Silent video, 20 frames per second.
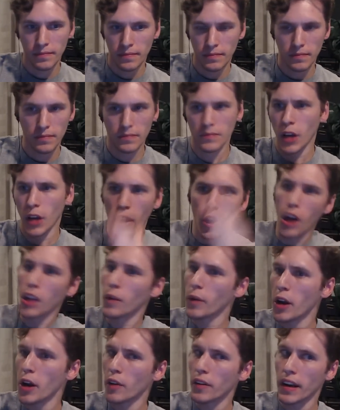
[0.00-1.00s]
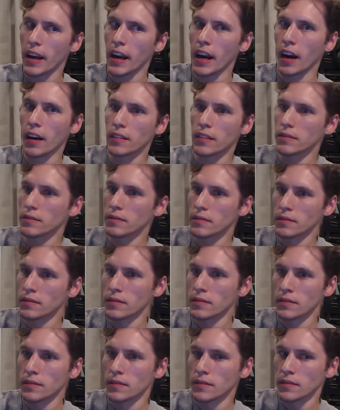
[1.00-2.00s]
Not all the way over here.
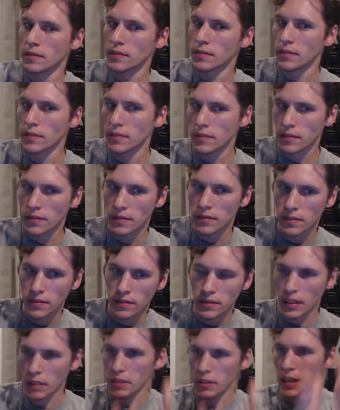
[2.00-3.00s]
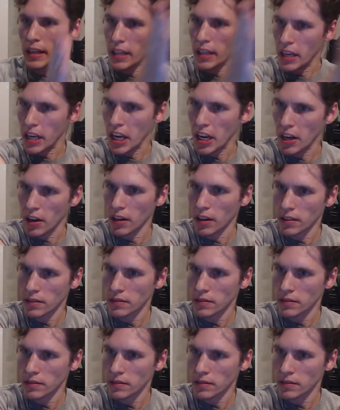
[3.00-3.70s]
I was like here.